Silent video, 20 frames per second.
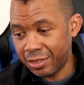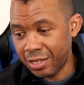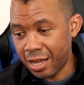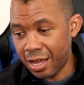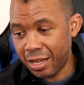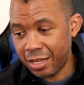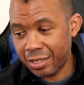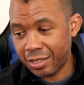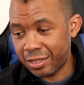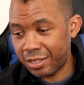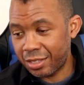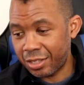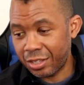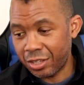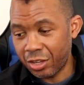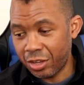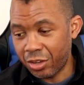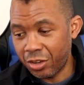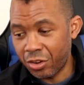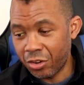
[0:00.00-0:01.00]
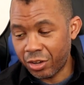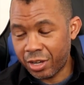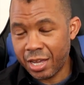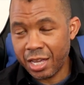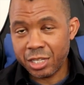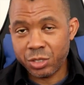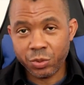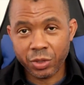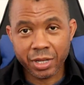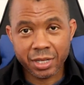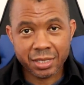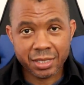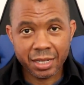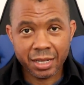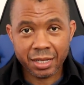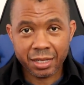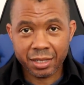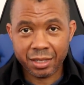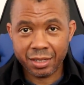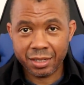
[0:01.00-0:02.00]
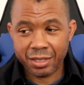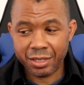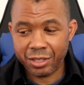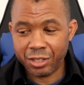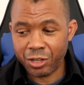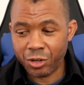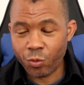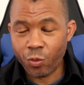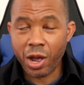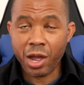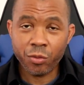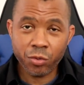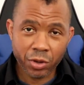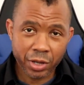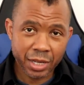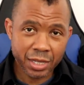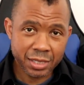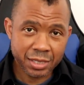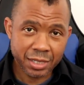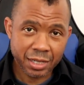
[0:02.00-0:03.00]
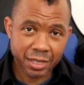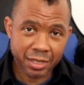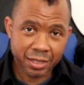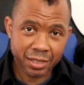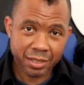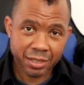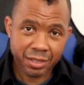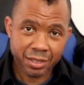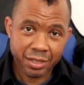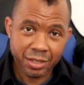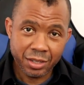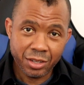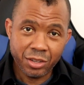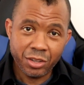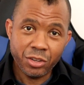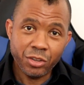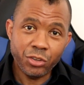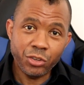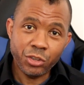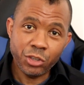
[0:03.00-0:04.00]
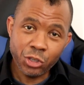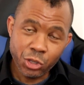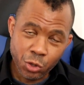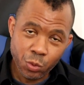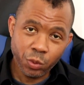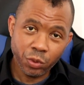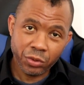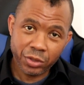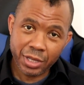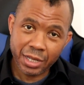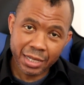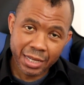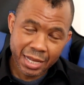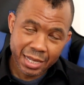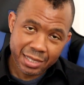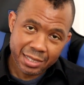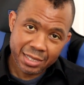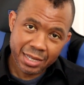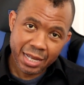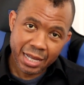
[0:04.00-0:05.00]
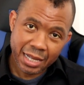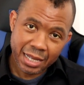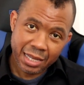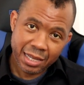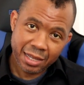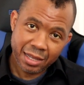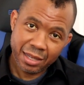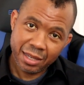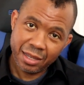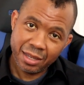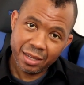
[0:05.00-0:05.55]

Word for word: Uh, your kids will get sick. Your wife will get sick. You will then get sick,